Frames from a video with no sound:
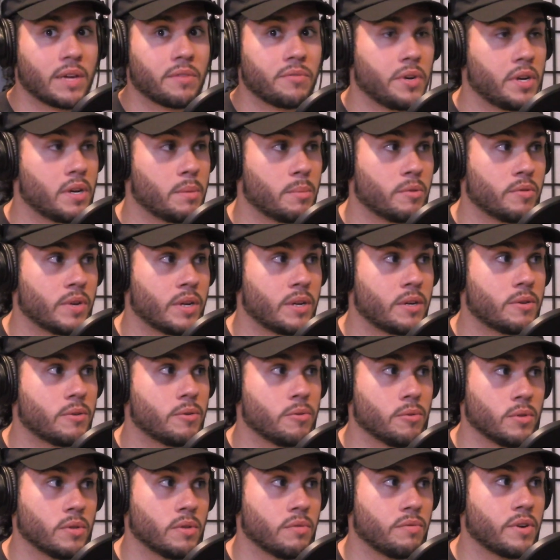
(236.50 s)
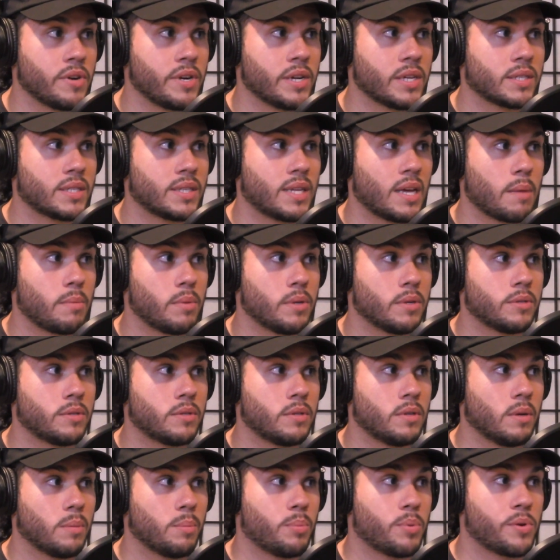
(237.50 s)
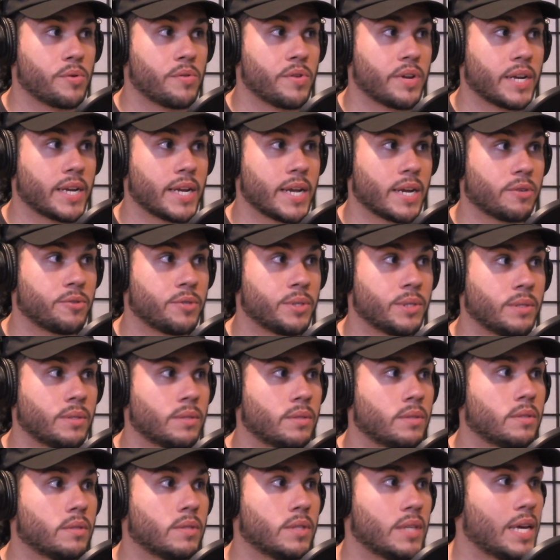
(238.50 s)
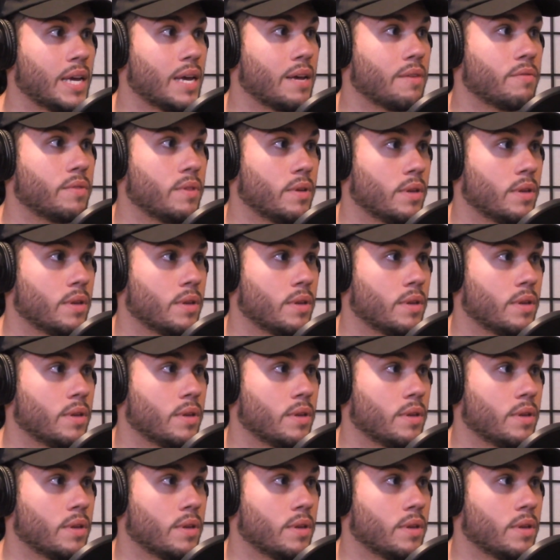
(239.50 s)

like Rita Moreno, who's a very established Puerto Rican actress. They have